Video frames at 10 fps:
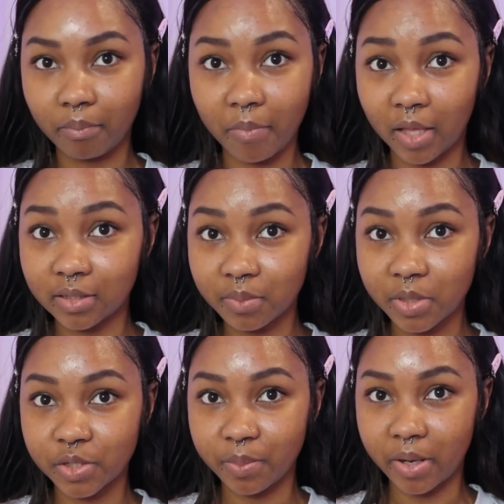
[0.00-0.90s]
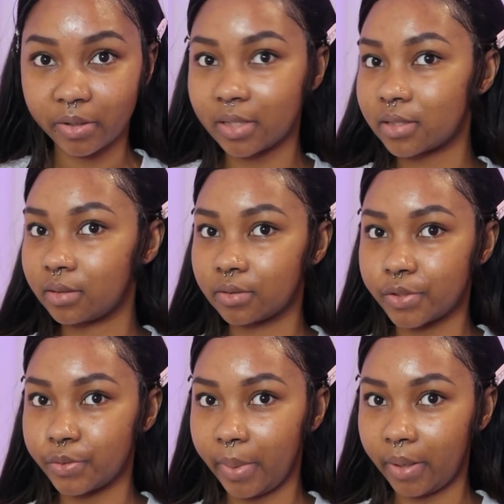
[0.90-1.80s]
That's much better. It doesn't look
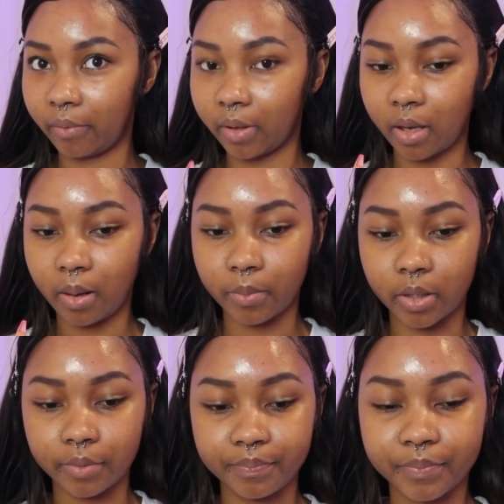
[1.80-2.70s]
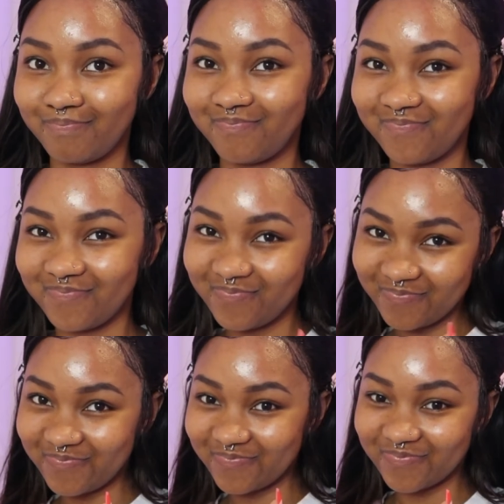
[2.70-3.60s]
too bad on my camera.
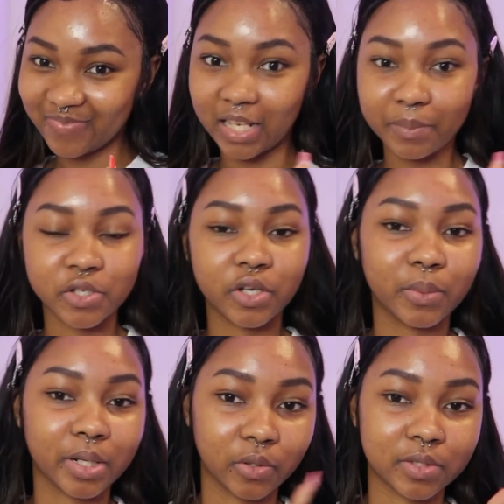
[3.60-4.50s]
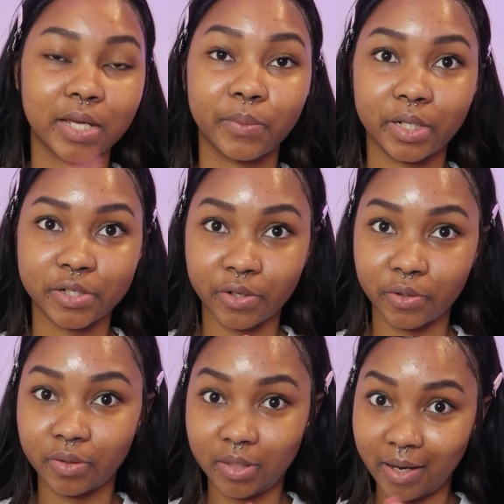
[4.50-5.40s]
Let me show you what it looks like when I turn
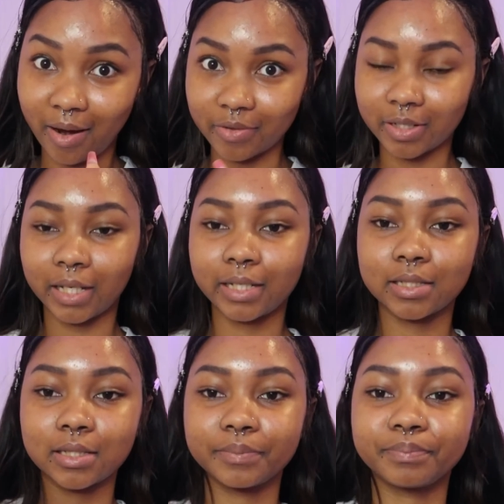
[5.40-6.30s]
on the other light.